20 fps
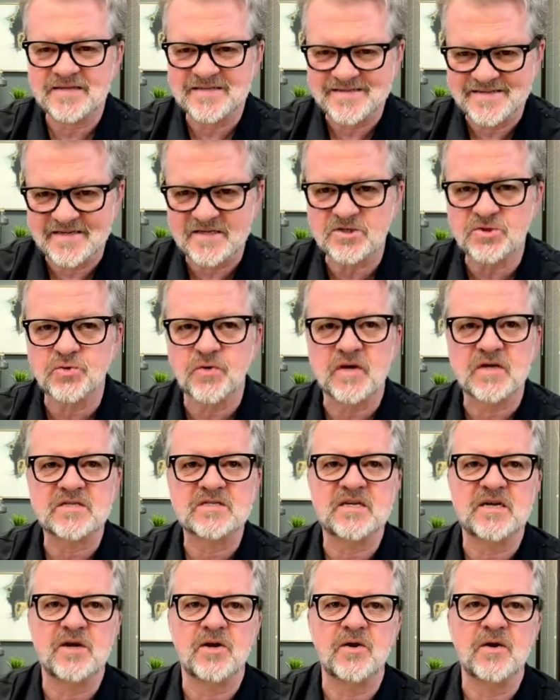districts
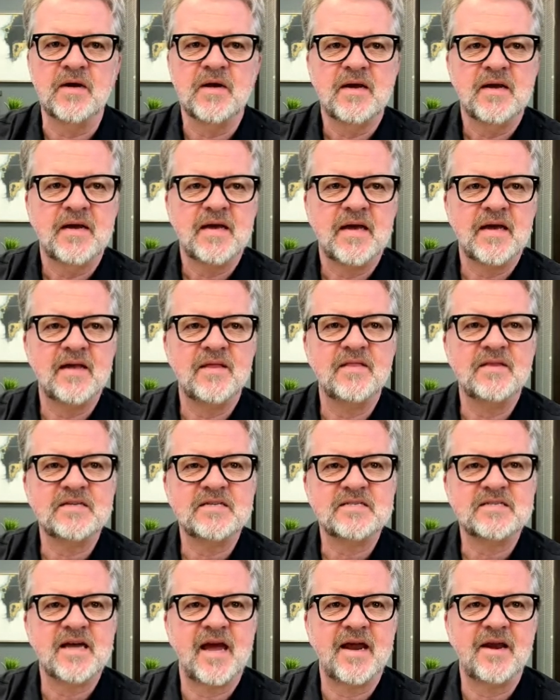here in the
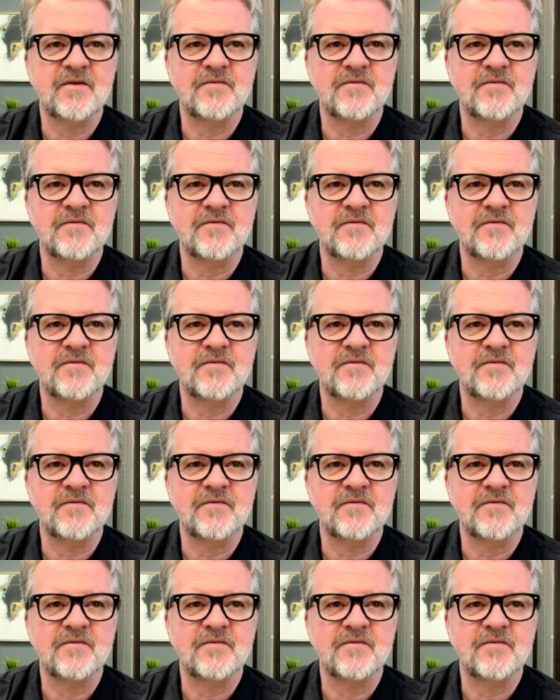state of